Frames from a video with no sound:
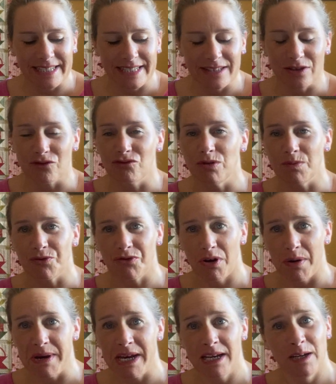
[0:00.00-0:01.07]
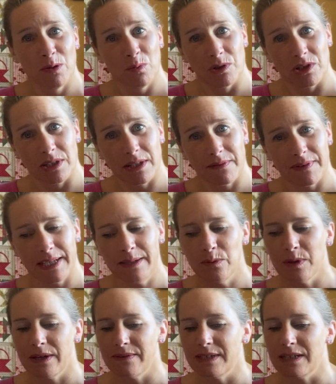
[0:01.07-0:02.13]
the group's growing, which is lovely.
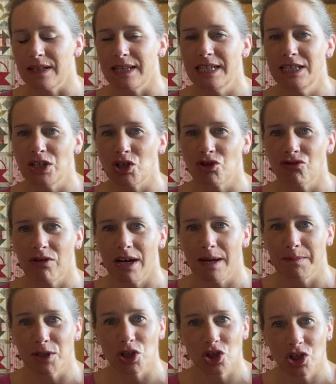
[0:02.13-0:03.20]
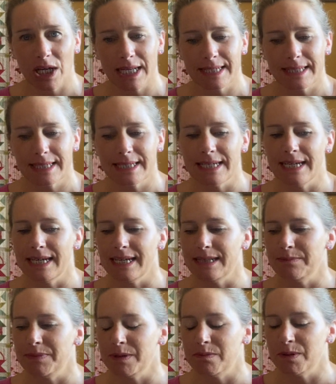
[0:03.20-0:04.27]
We have a little Instagram chat
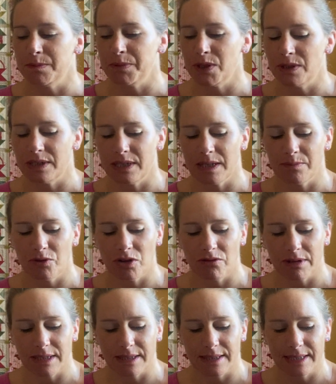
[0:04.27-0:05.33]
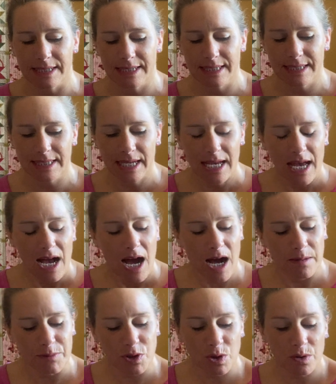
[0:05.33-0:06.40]
and people are posting their progress and things.
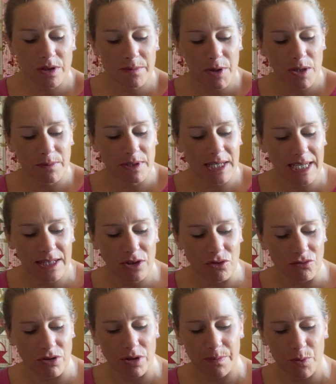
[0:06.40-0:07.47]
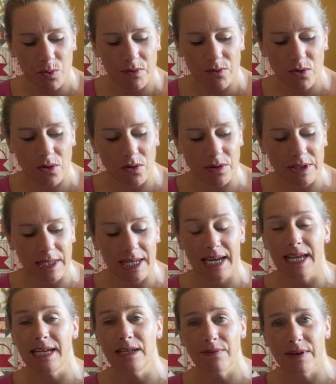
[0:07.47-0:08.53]
So at the moment in the group, we've got
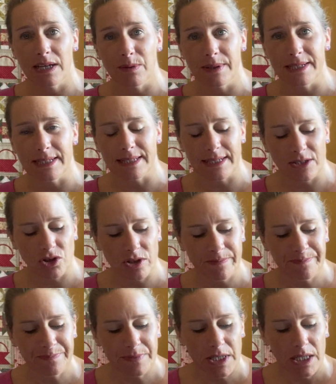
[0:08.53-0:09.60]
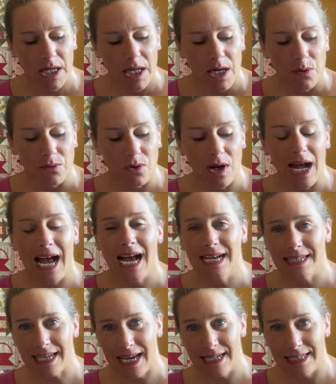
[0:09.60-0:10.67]
Elaine of Ellie Welly Stitcher. We've got
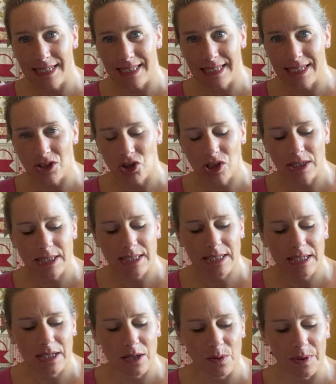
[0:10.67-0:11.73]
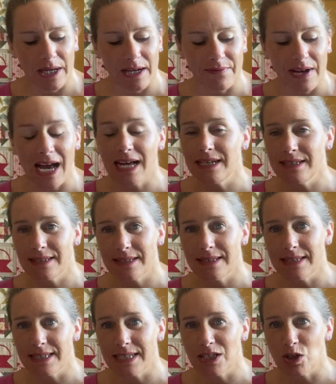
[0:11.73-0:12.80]
@Ali Stitches. We have Alison
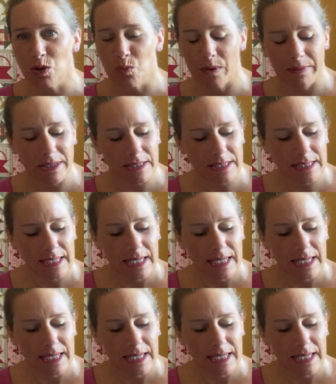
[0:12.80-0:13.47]
Stitching Whippet.